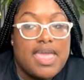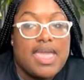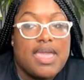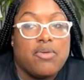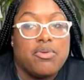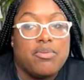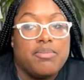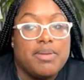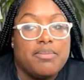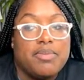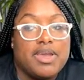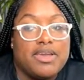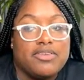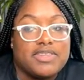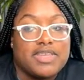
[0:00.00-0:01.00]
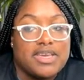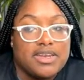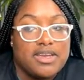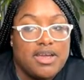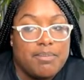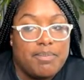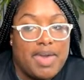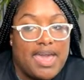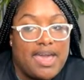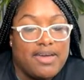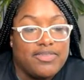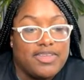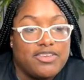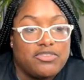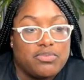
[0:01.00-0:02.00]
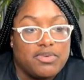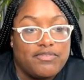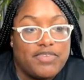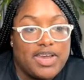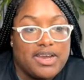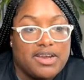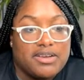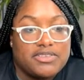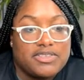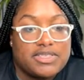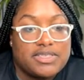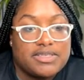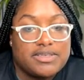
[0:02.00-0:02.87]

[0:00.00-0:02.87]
And remember, it's going to compile this one first.